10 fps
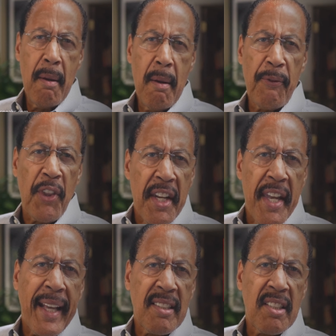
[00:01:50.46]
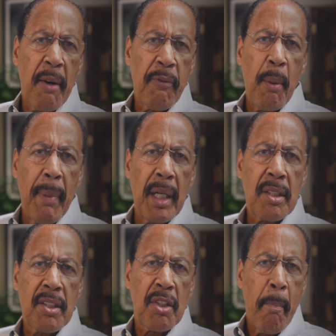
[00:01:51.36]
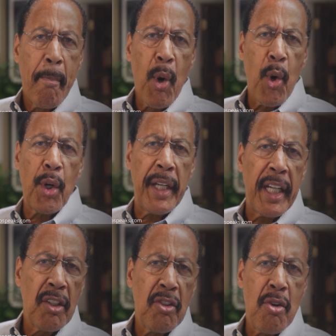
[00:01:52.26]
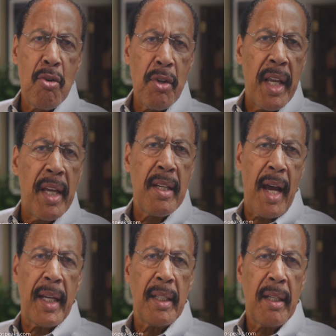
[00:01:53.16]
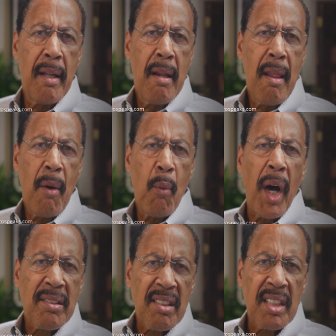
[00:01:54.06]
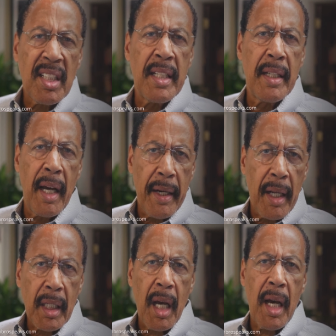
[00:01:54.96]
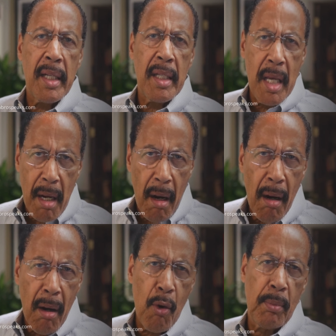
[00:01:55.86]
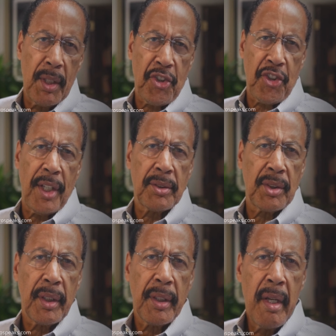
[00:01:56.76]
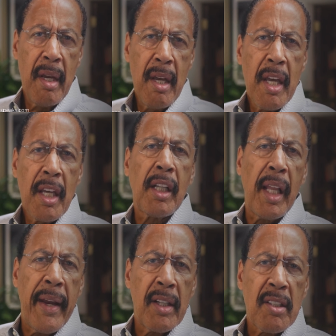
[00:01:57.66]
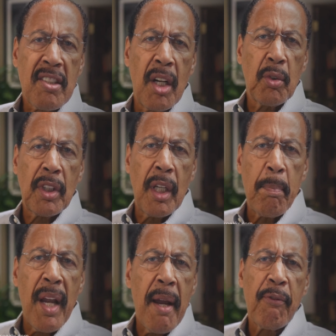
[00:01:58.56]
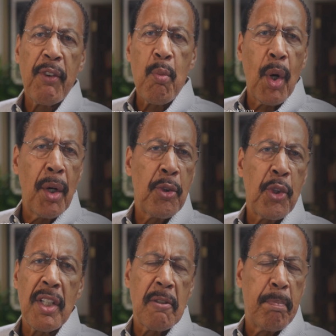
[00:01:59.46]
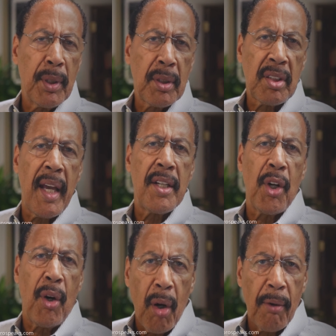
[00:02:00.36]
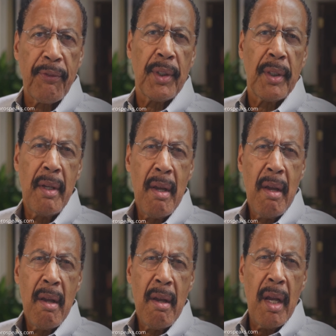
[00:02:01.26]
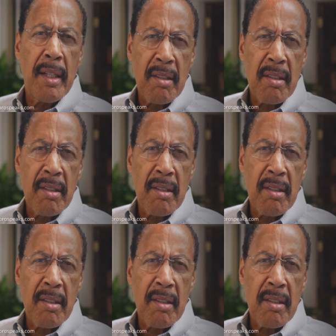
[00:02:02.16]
For the next several months, morning, noon, and night, while seated on a cot in a homeless shelter, Clarence soaked up every word these books had to offer. And